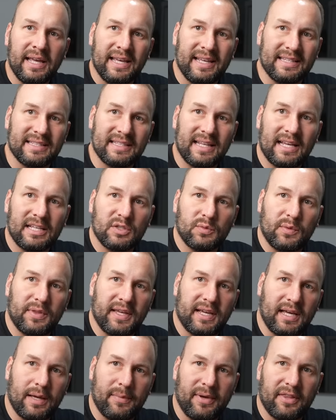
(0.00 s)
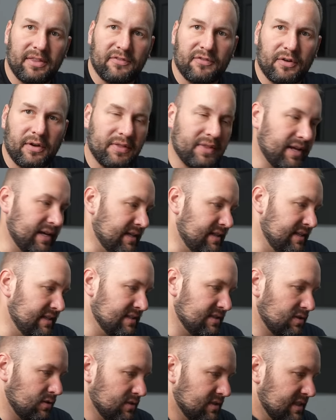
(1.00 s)
It's nice when they come out the front like
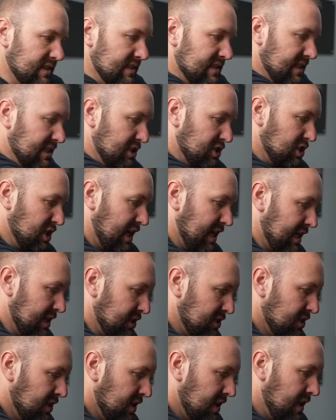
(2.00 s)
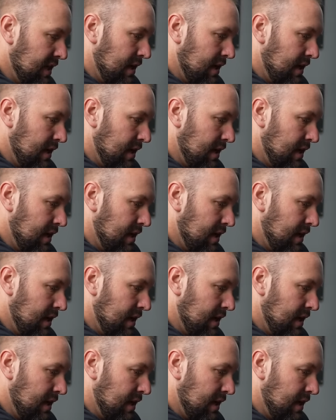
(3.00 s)
this so it's easy to change